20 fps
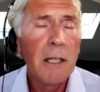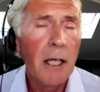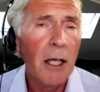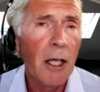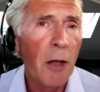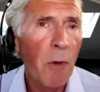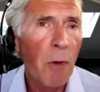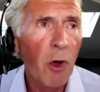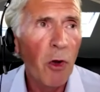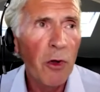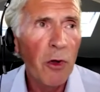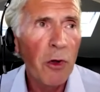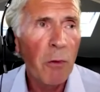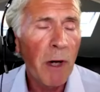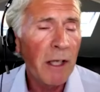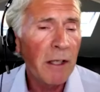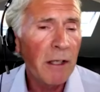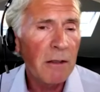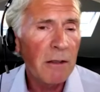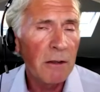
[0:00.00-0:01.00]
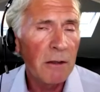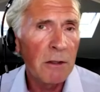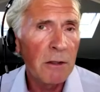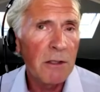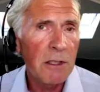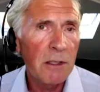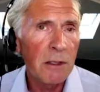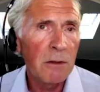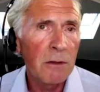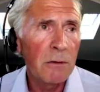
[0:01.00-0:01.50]
um, all the way through
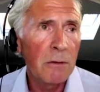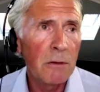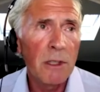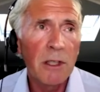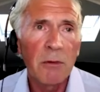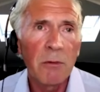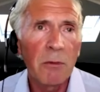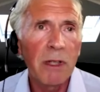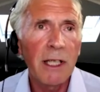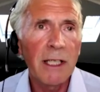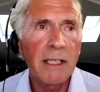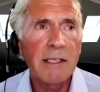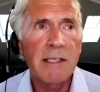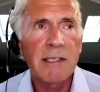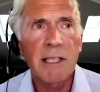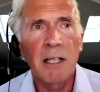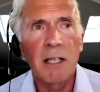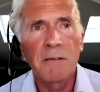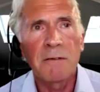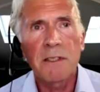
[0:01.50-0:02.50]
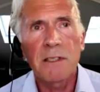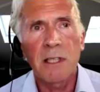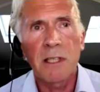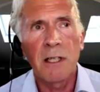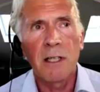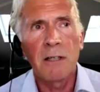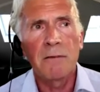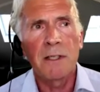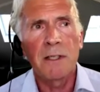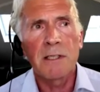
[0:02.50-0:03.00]
to complete
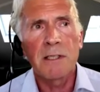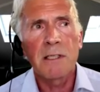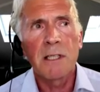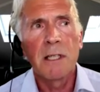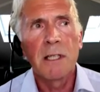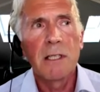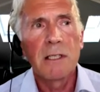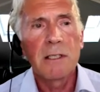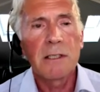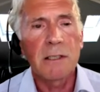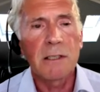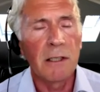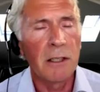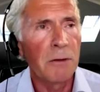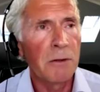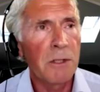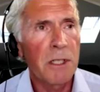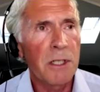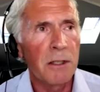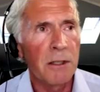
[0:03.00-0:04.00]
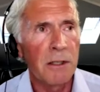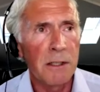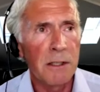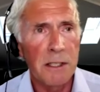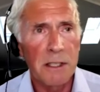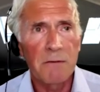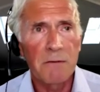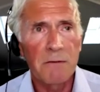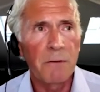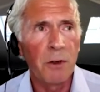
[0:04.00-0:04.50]
self-service
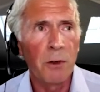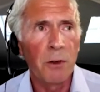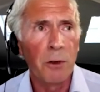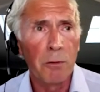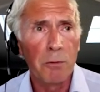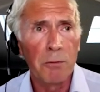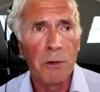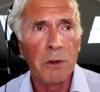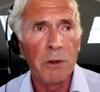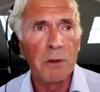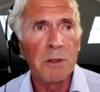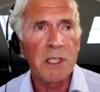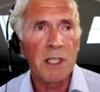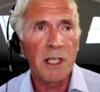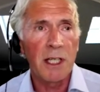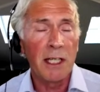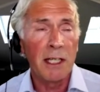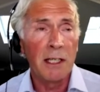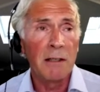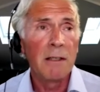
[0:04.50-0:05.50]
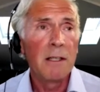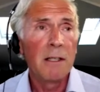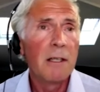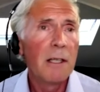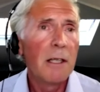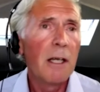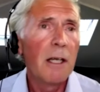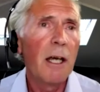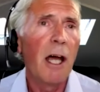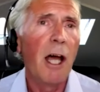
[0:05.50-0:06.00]
solutions for routine
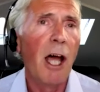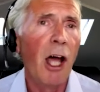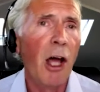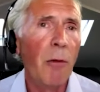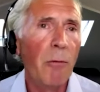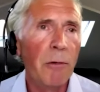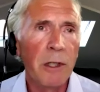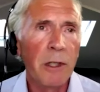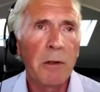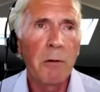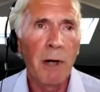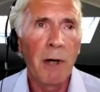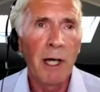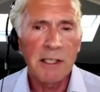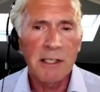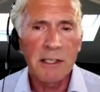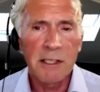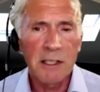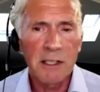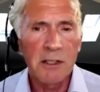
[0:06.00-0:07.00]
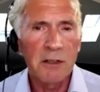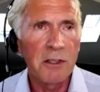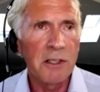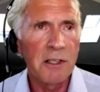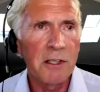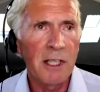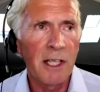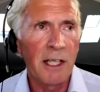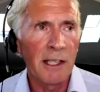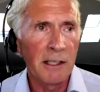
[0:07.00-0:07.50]
uh, requests, the sort of
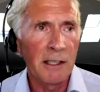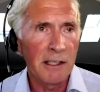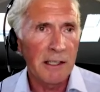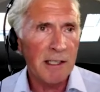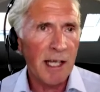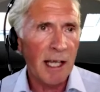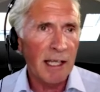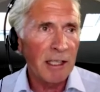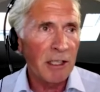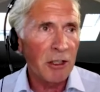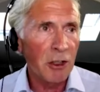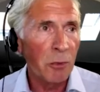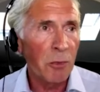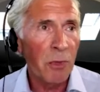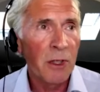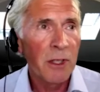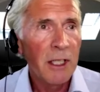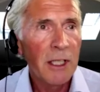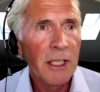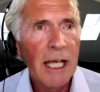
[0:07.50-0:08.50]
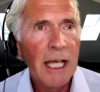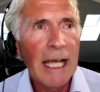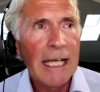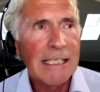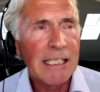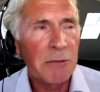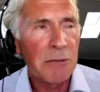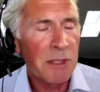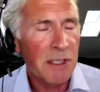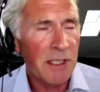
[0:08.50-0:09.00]
thing that take up
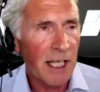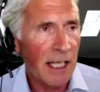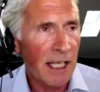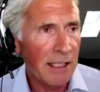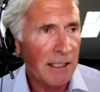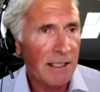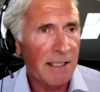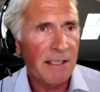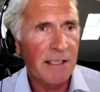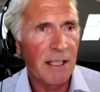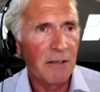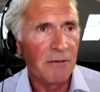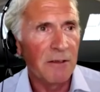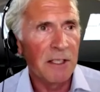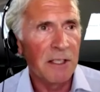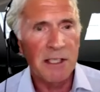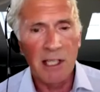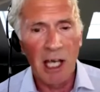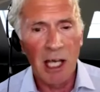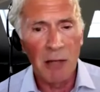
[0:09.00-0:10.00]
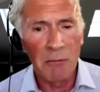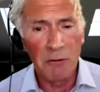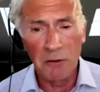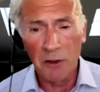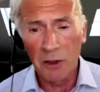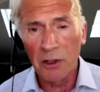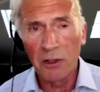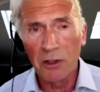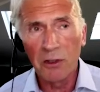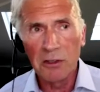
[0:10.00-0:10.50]
80% of the time of
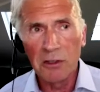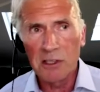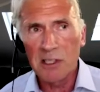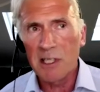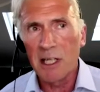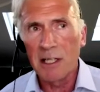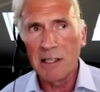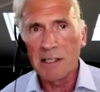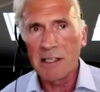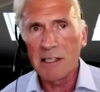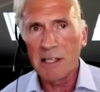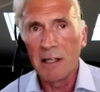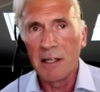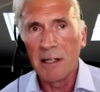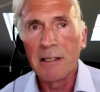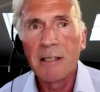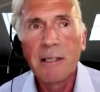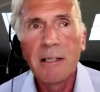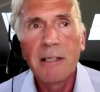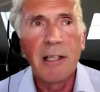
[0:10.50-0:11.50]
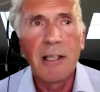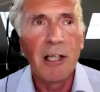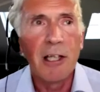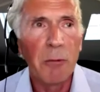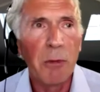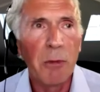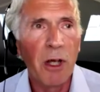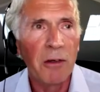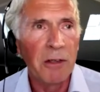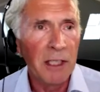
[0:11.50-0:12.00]
a call centre, uh,
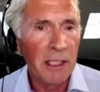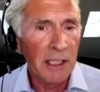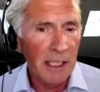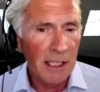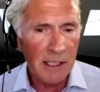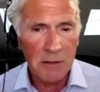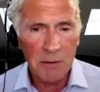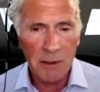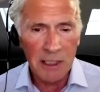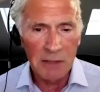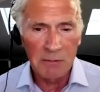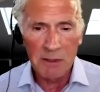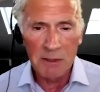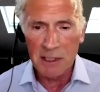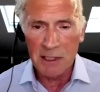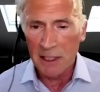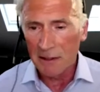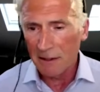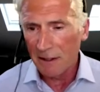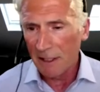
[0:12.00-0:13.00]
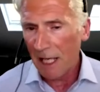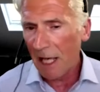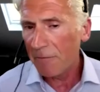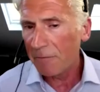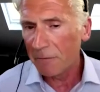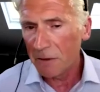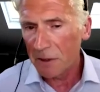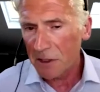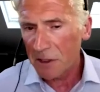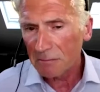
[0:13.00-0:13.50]
but only need 20% of the
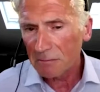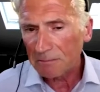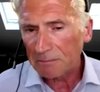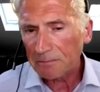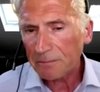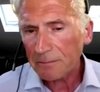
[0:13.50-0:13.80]
effort.